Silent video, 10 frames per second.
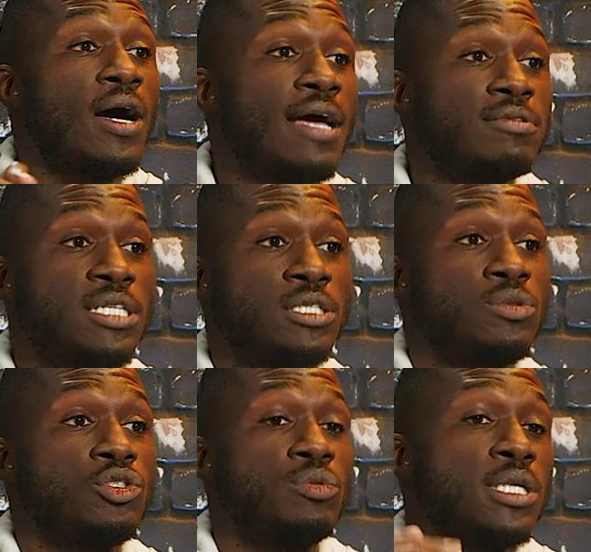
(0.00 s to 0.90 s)
have sex
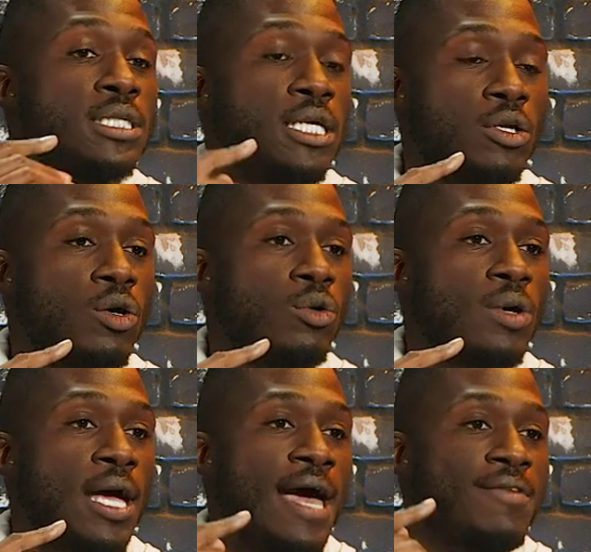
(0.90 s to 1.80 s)
with you, because I know
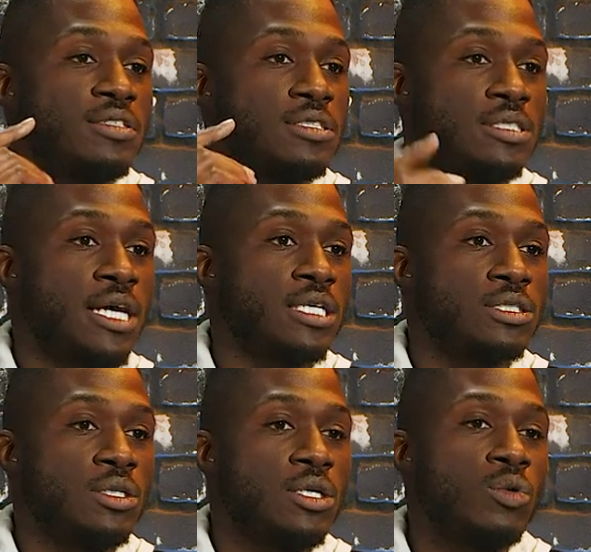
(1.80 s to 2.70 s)
having sex
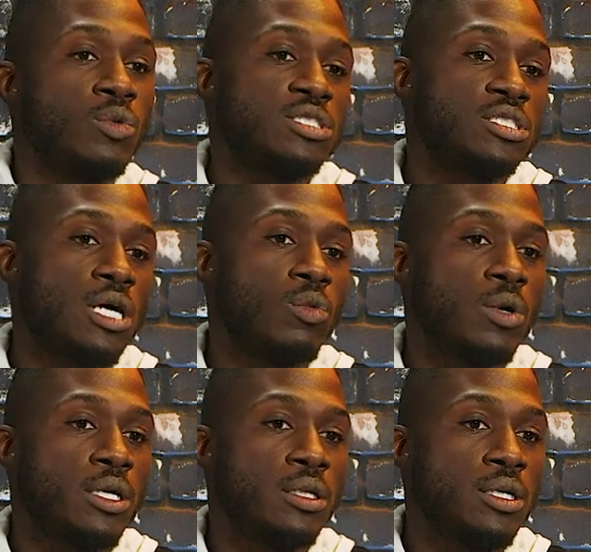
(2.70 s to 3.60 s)
with
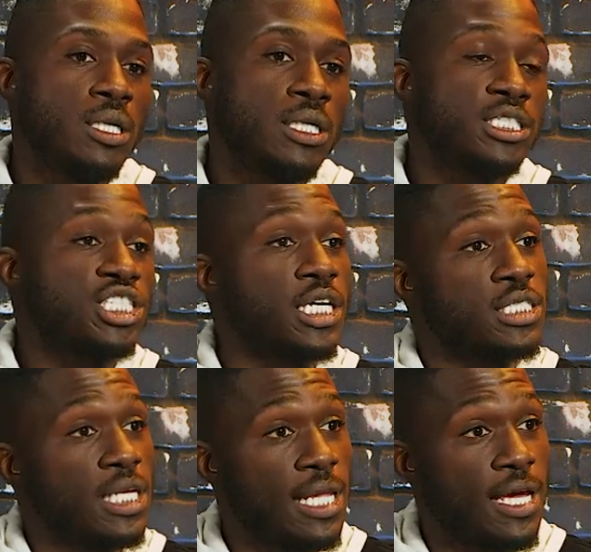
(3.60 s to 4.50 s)
someone could change
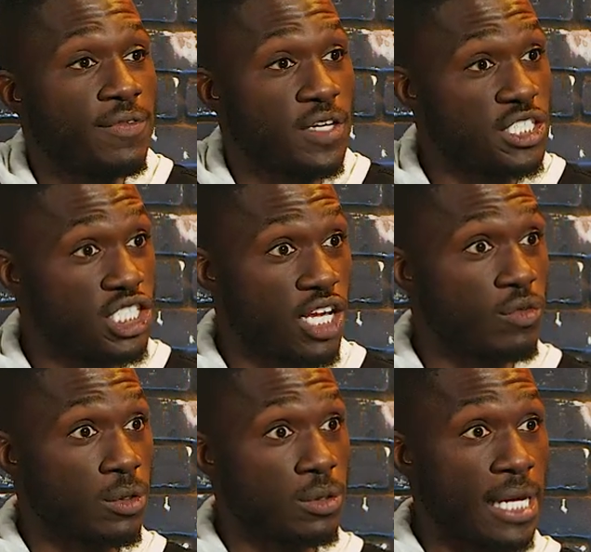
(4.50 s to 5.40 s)
their life in
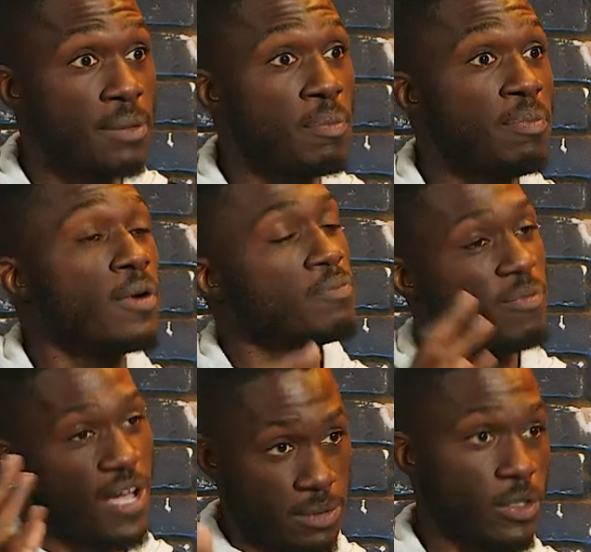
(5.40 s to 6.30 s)
general. Like,
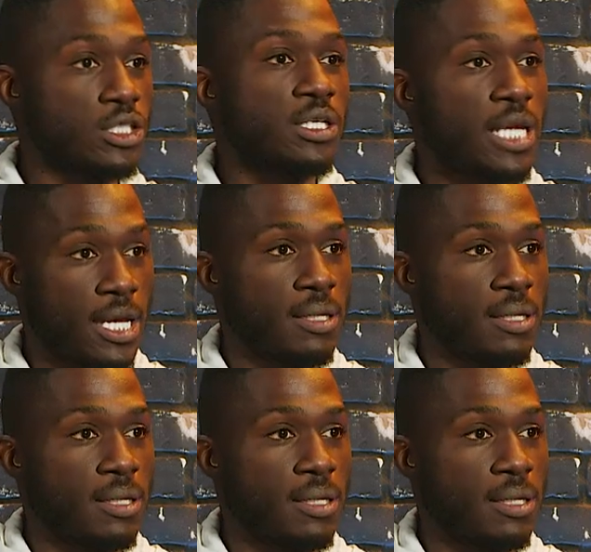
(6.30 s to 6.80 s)
vice versa, yeah.